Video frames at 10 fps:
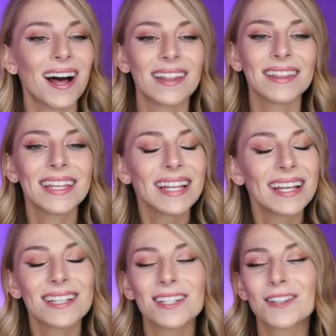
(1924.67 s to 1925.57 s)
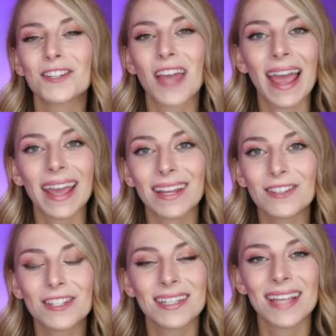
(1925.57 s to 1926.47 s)
Lean into
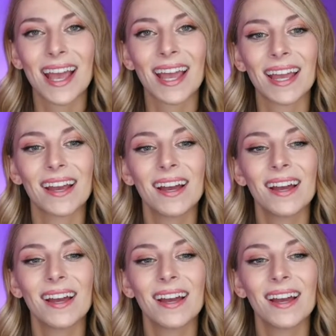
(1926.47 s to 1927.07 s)
change today.